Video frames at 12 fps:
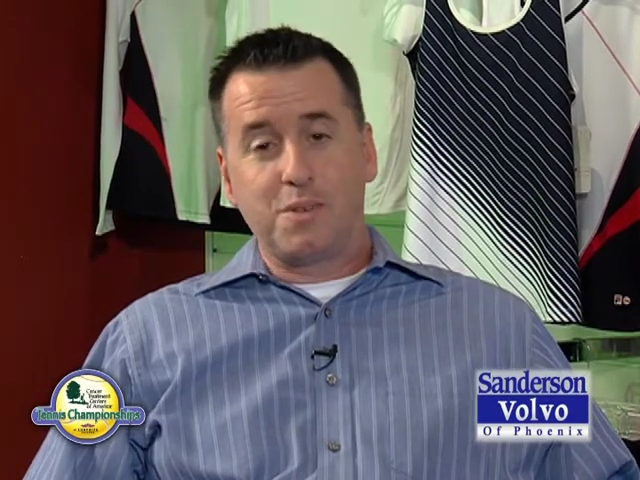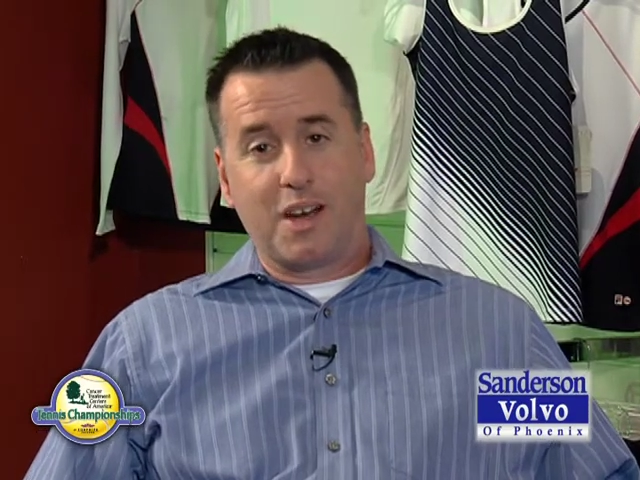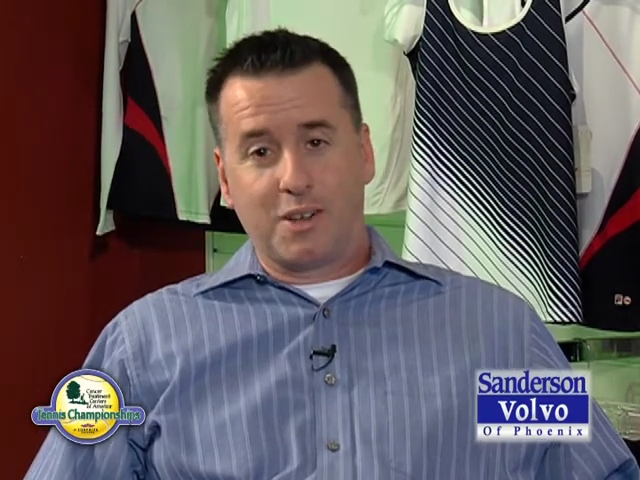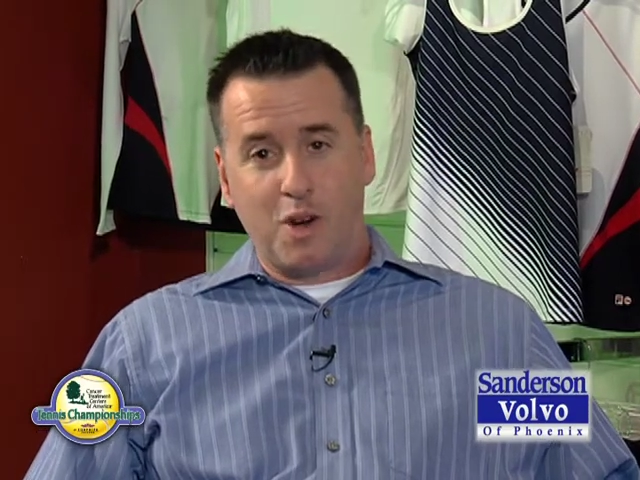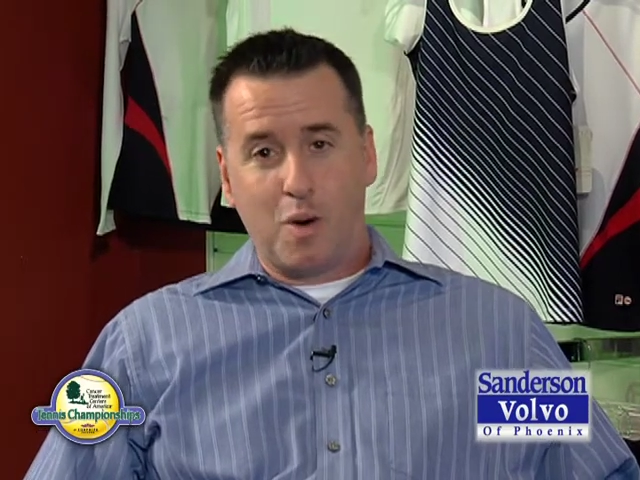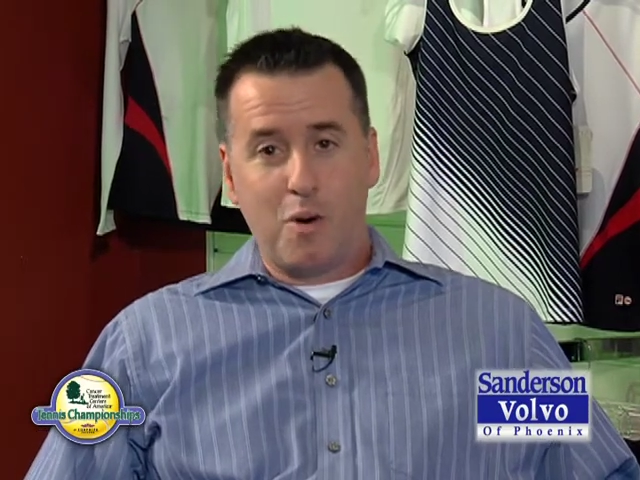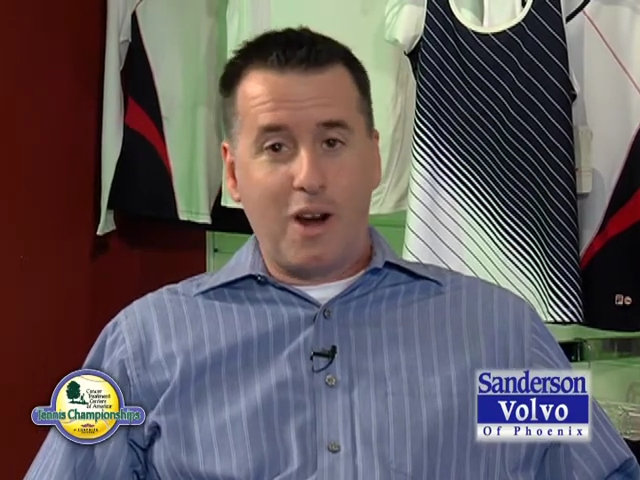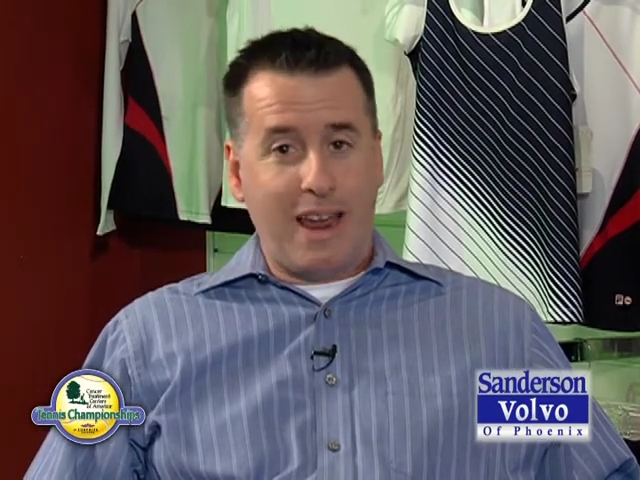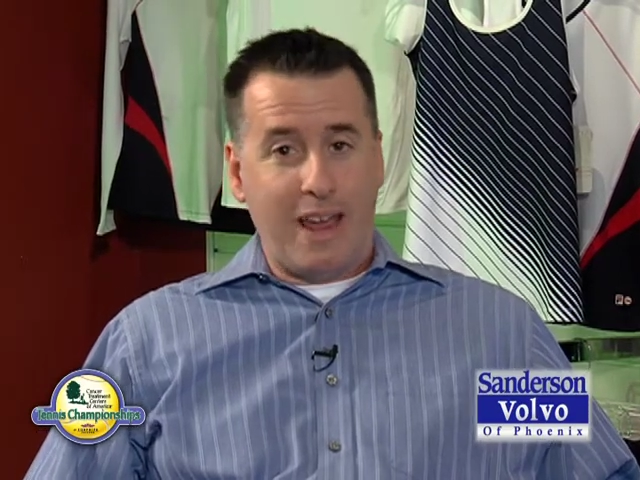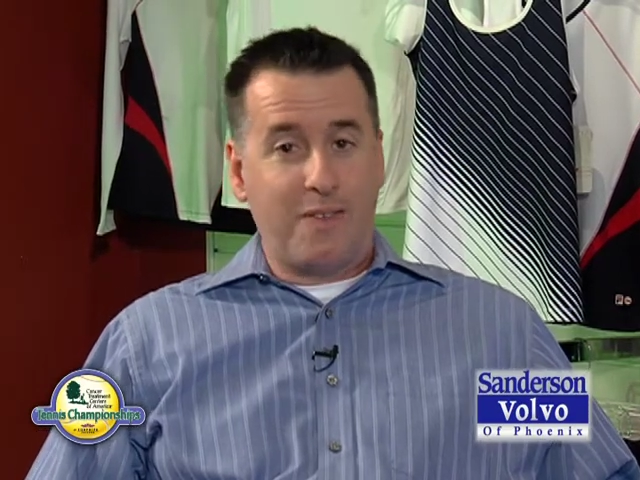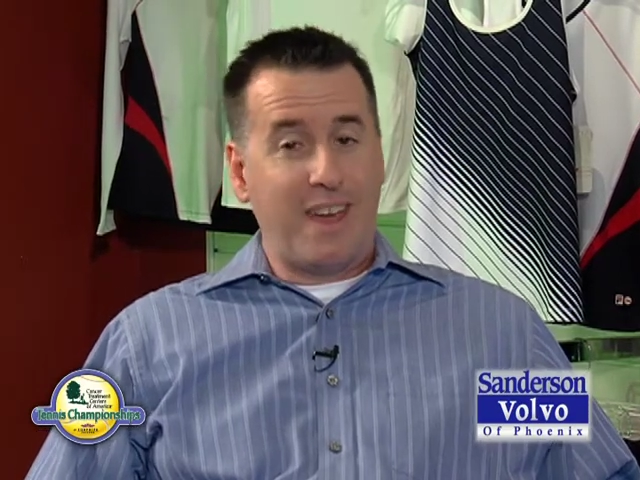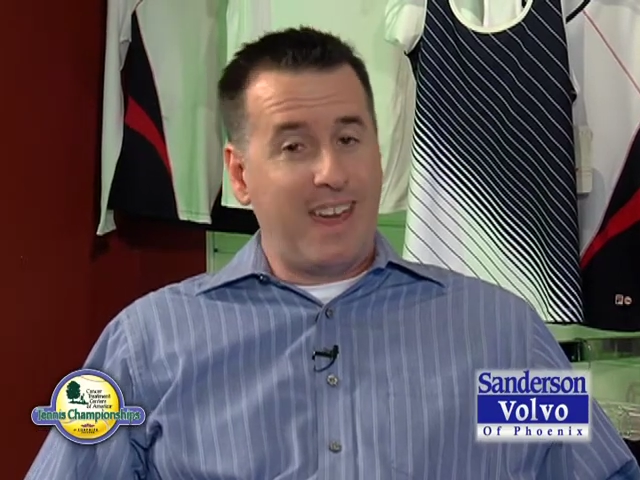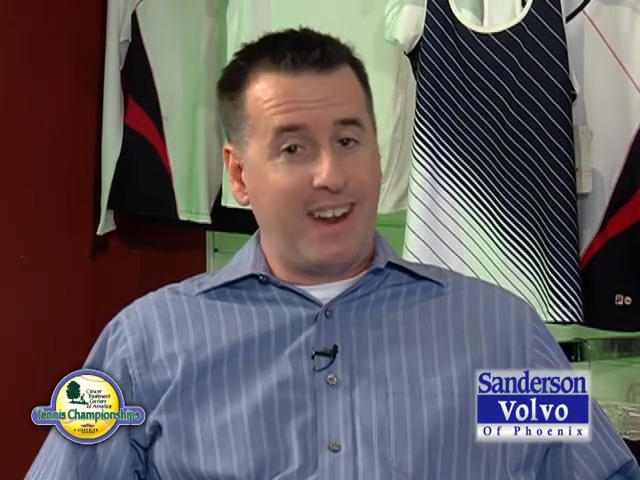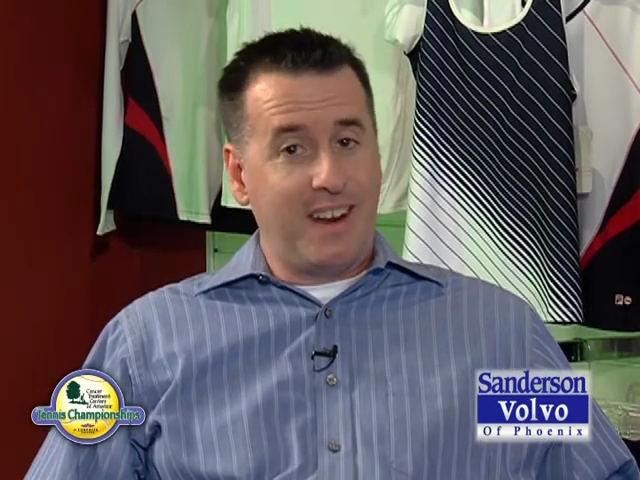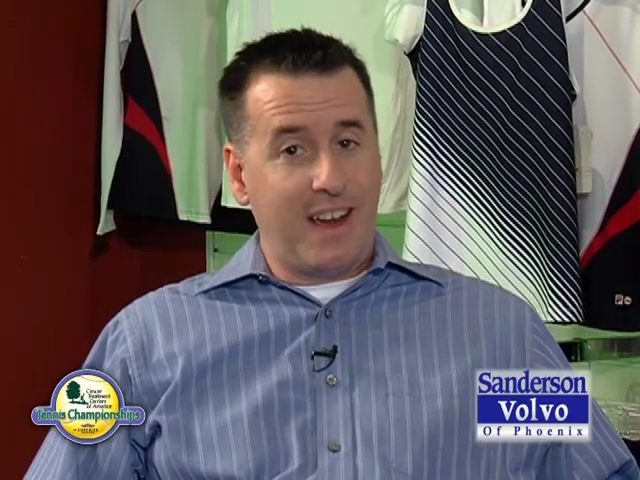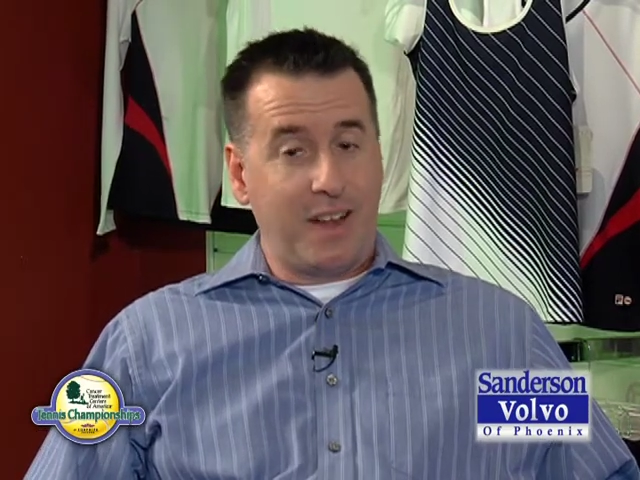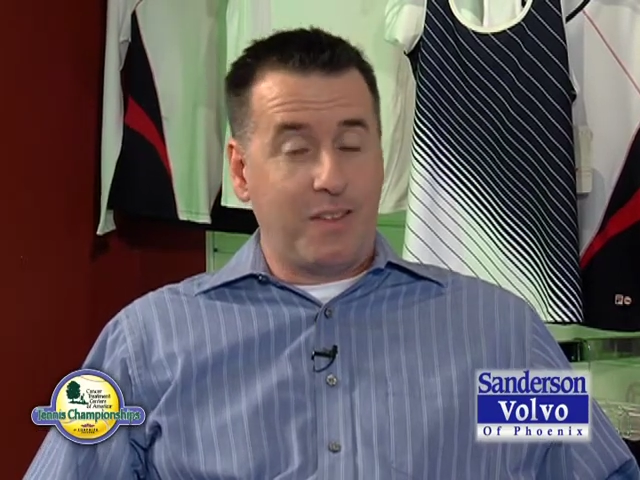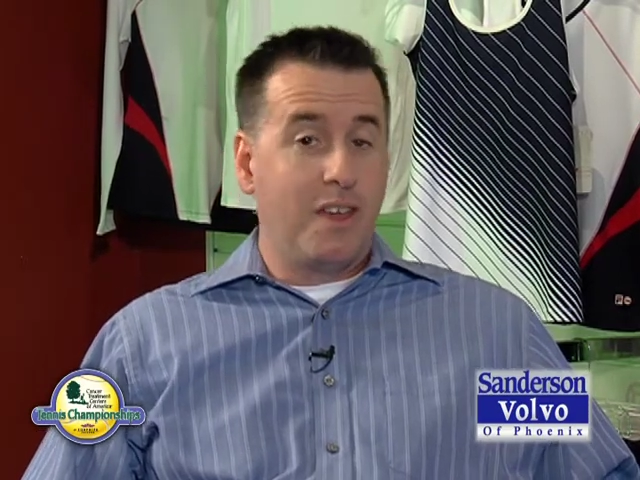October 8th and
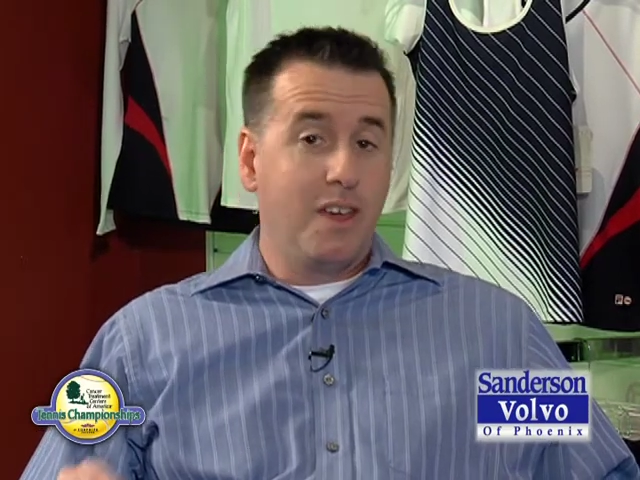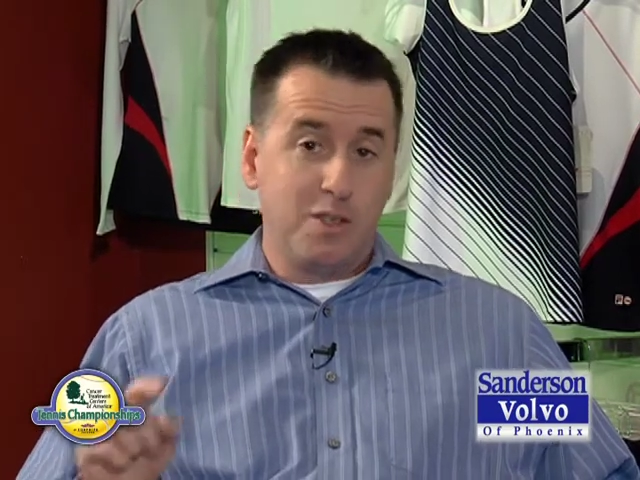9th.